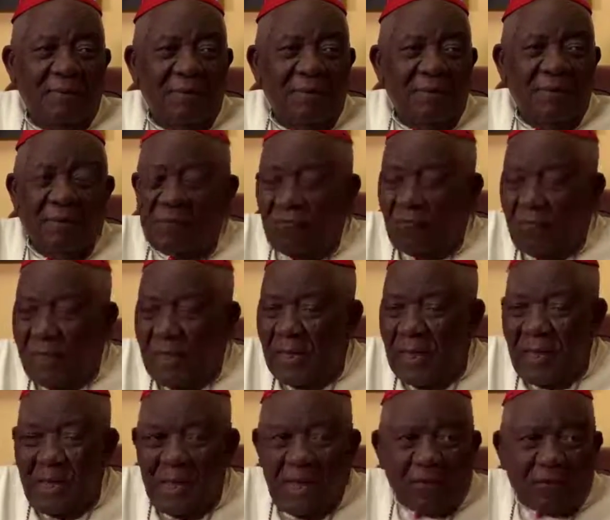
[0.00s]
If we
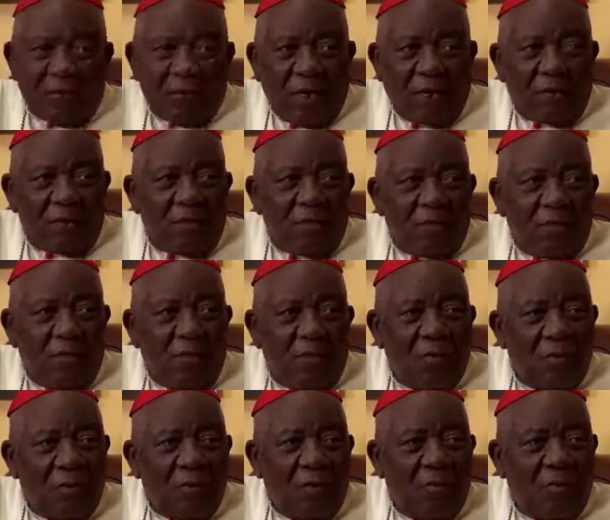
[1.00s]
are attacked,
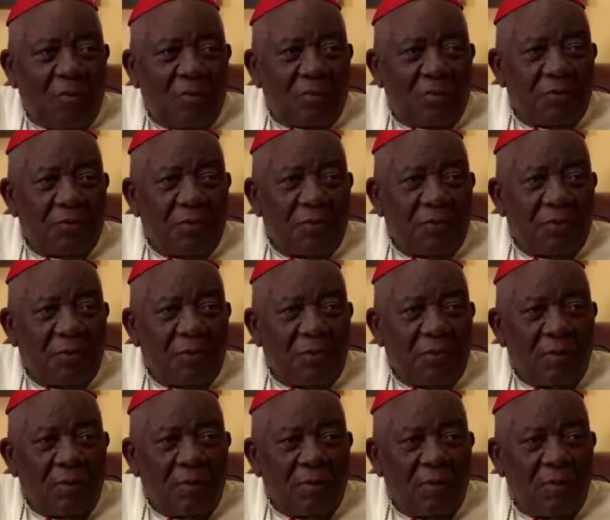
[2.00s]
what happens?
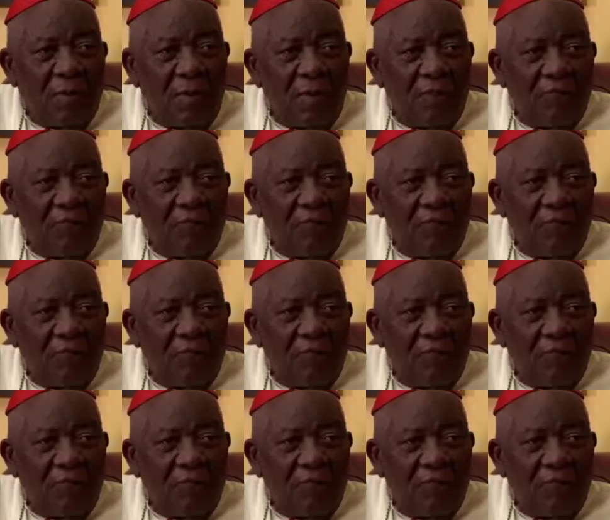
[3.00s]
By a